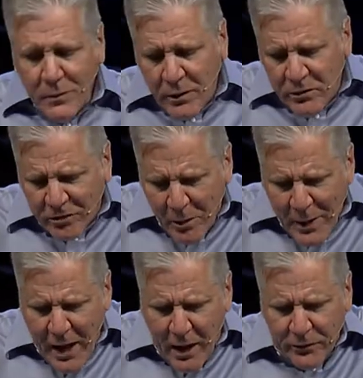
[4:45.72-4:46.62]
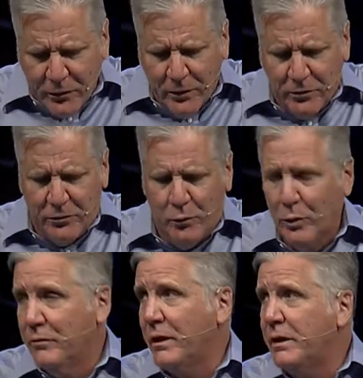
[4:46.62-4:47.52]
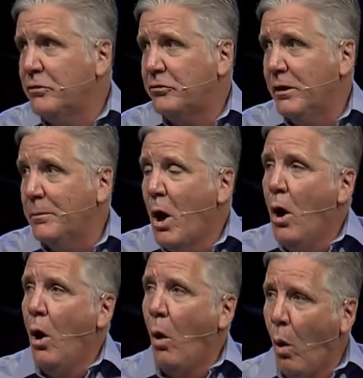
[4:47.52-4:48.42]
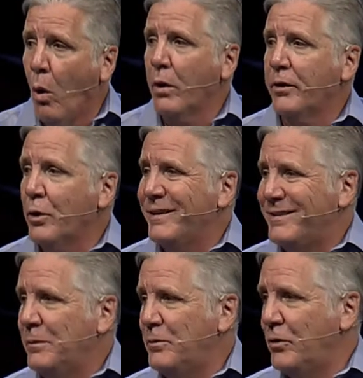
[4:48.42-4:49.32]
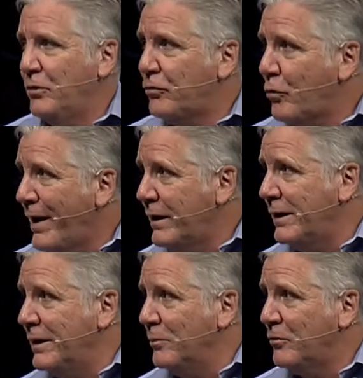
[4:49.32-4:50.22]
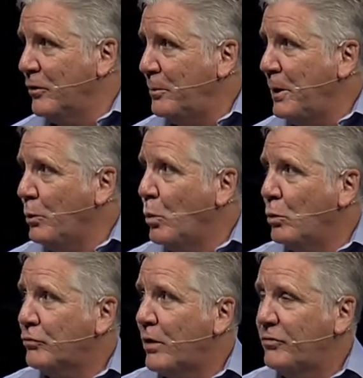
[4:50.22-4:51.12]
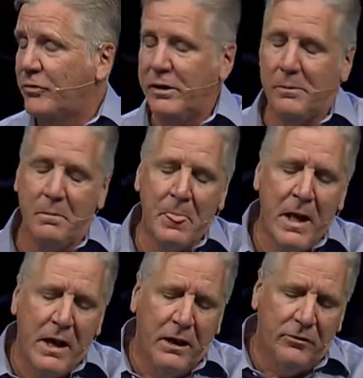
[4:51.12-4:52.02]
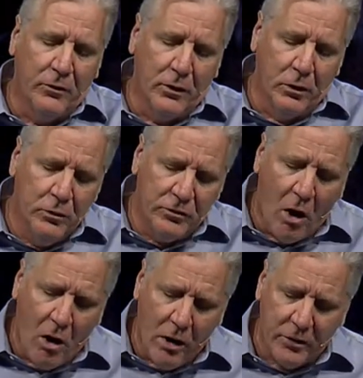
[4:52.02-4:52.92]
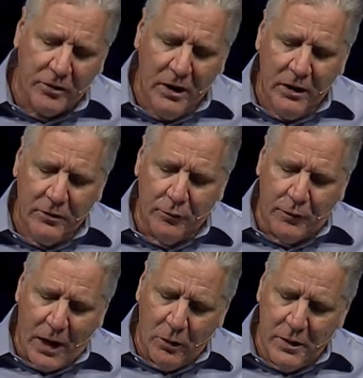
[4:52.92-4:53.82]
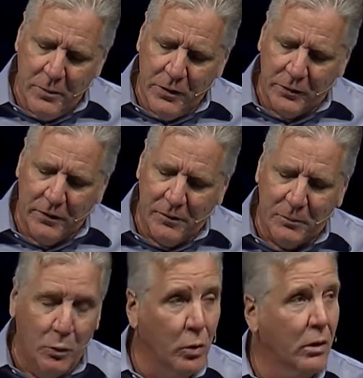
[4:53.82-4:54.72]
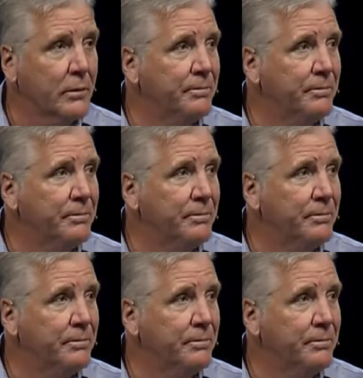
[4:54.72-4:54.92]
somehow so there's a void of leadership, or they're going to attempt to discredit him so the people won't trust him and so they'll lose heart to follow him and they'll give up the work.